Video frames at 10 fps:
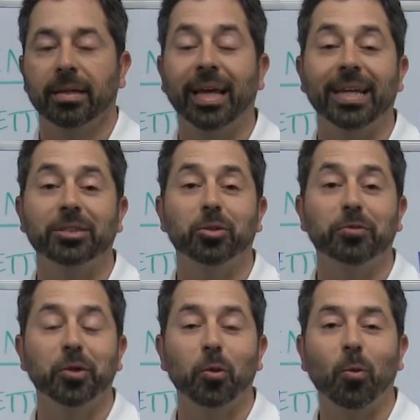Hey, so
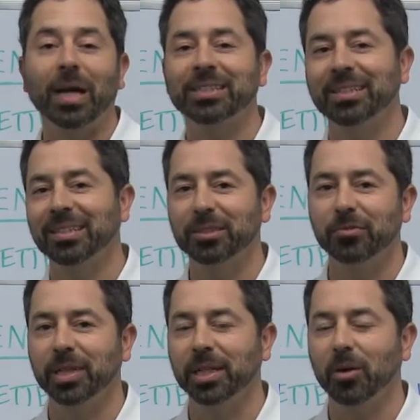if you're watching this
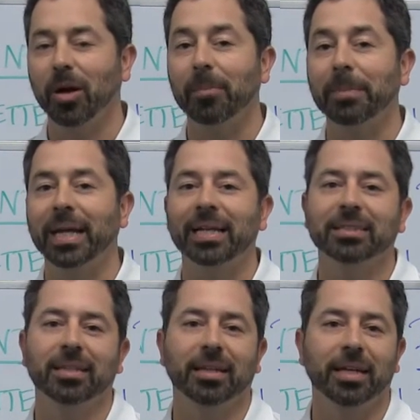video, I'm
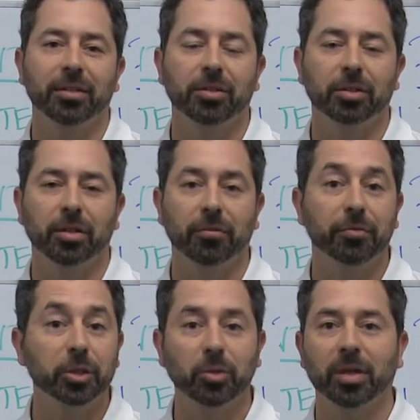guessing that you're a
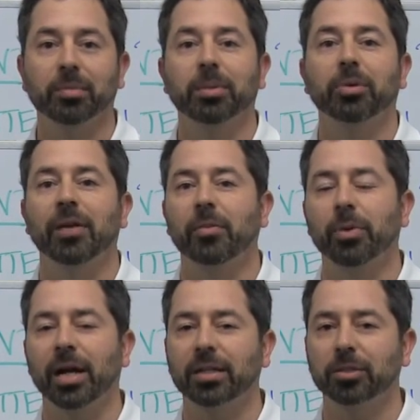physical therapy private
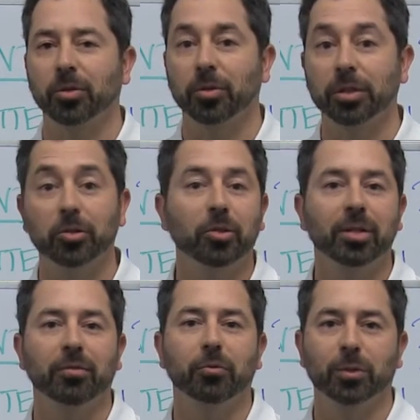practice owner and you're
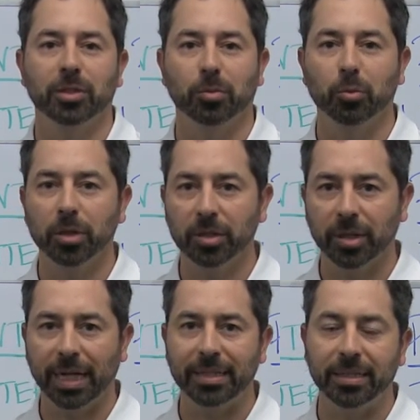looking for some really
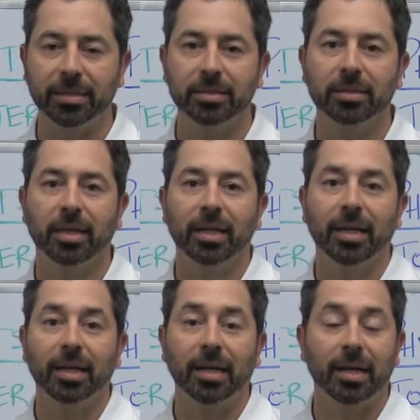good ideas
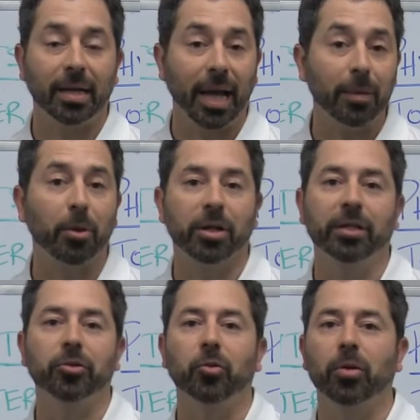how to
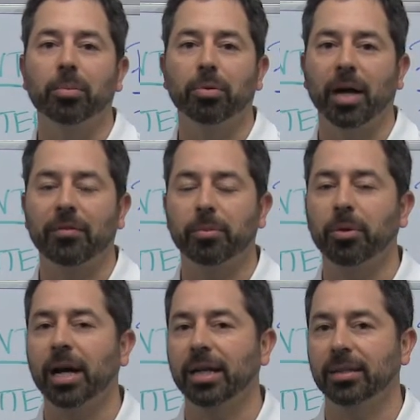market your private
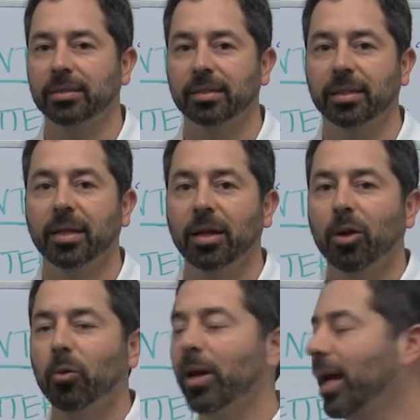practice. And
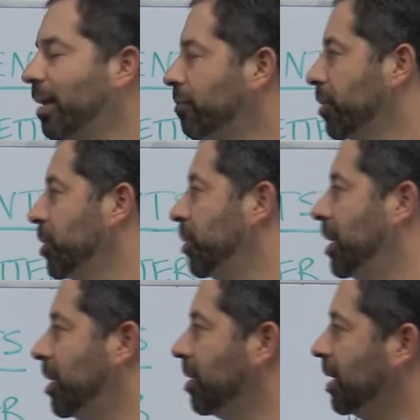what I have for you
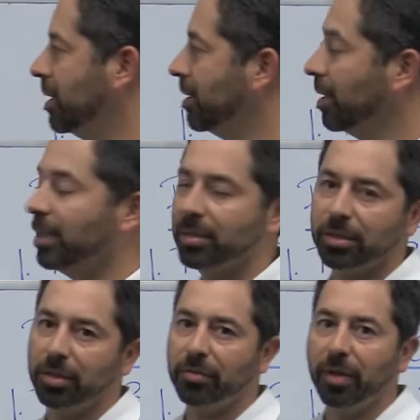here is a
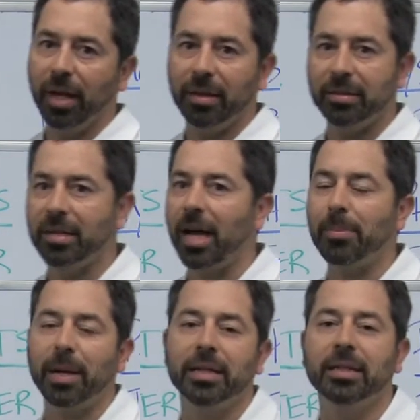list of the
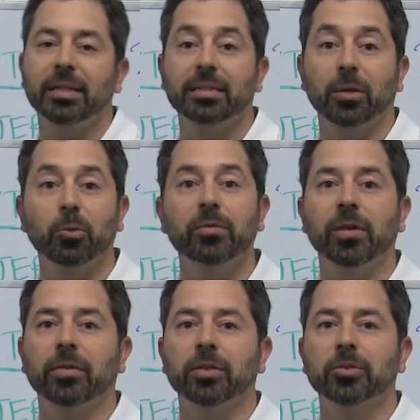top ideas that we've
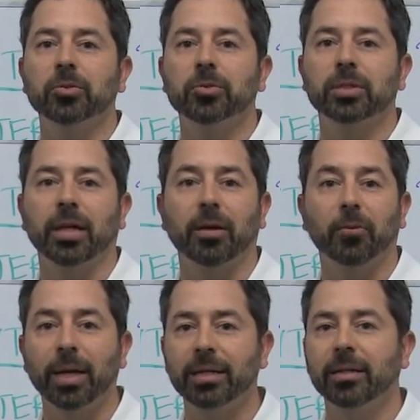ever used
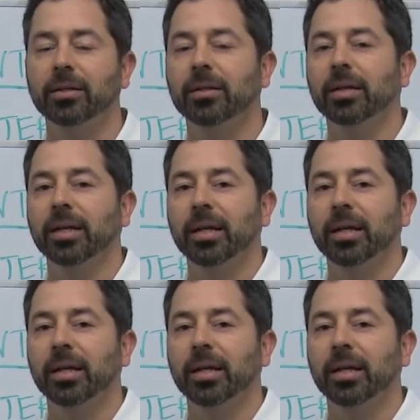right here